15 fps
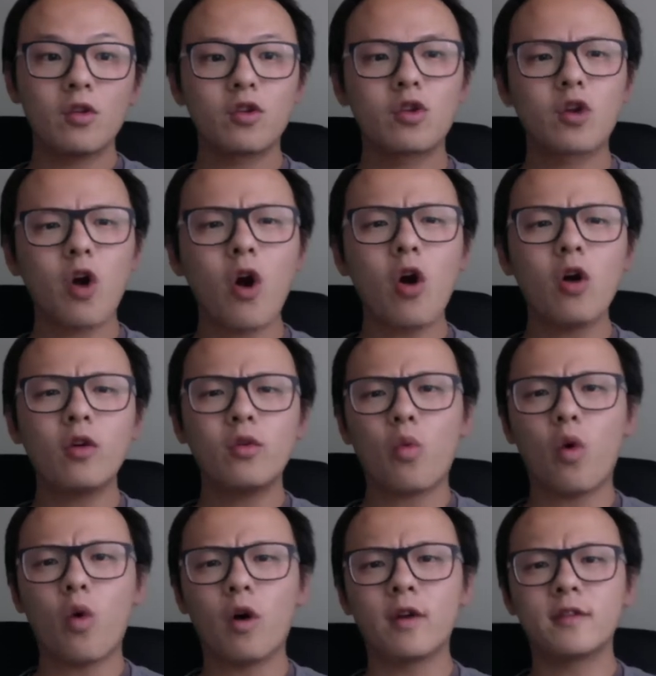God
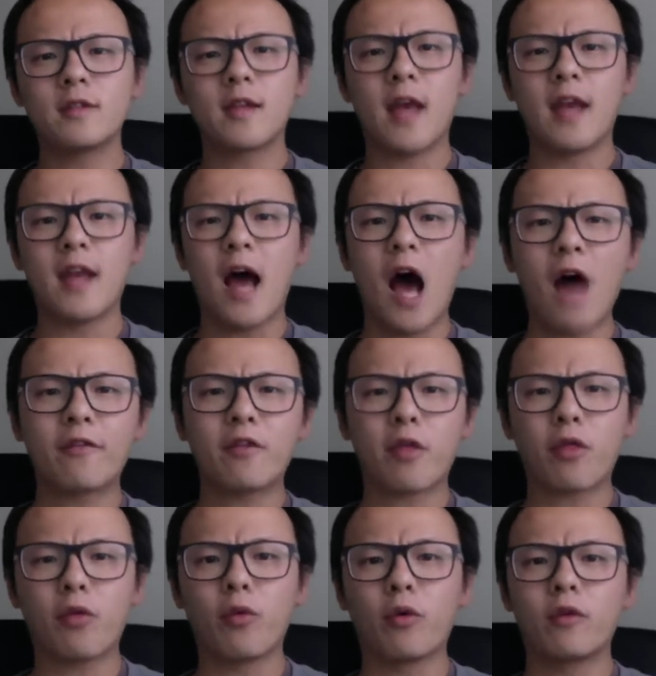was an
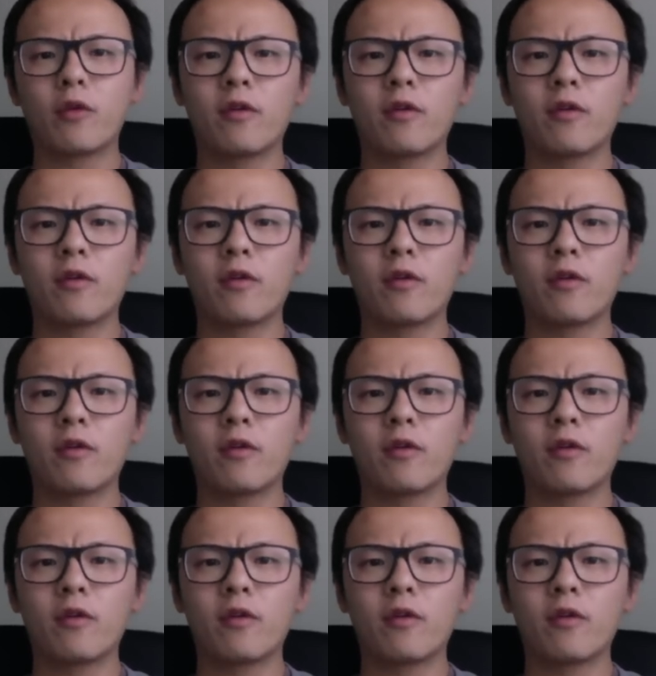afterthought